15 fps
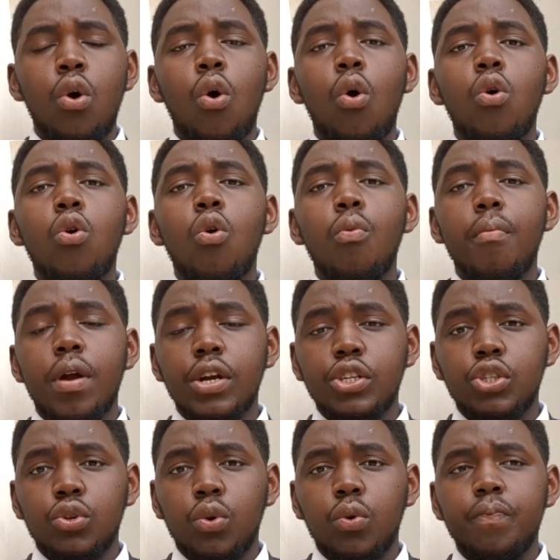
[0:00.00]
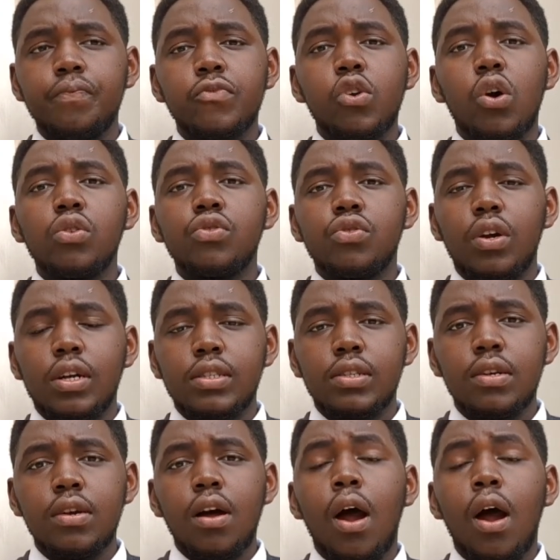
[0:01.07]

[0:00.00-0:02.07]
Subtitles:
or commercial contracts